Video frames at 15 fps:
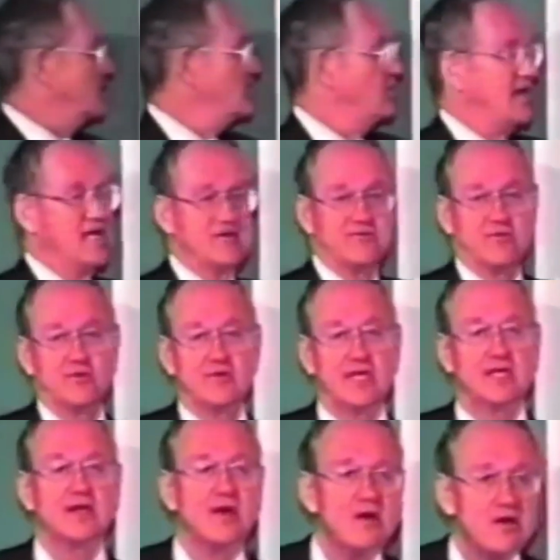you ate food
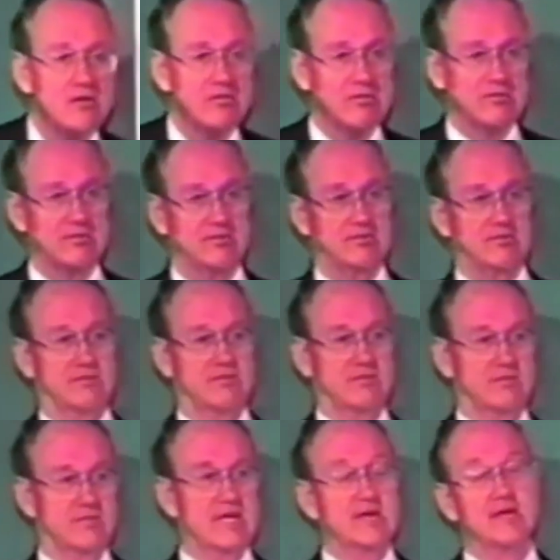at home.
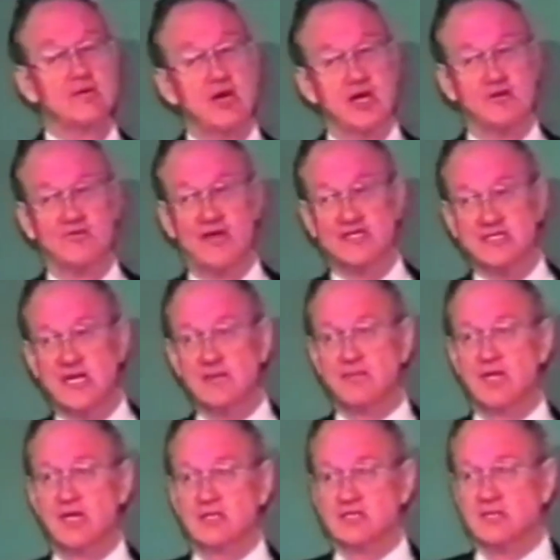Now, come on, fess
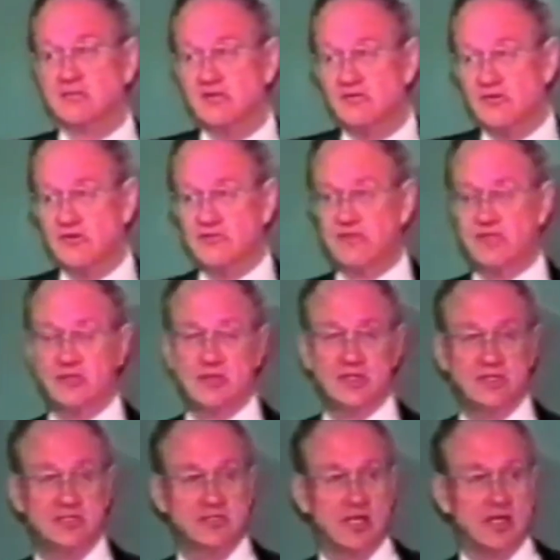up. Some of you have been
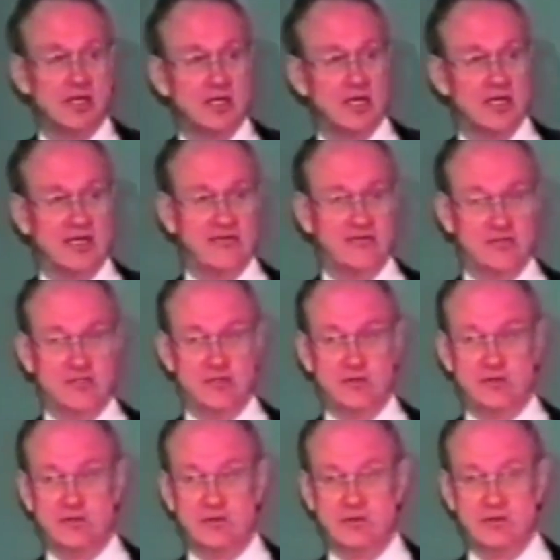doing this all along, haven't
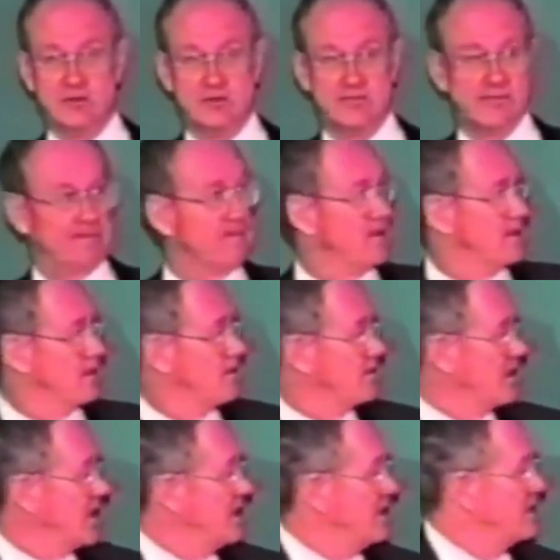you?
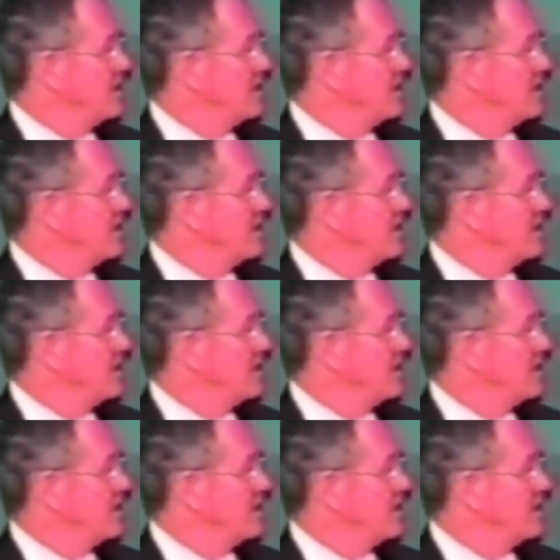Okay,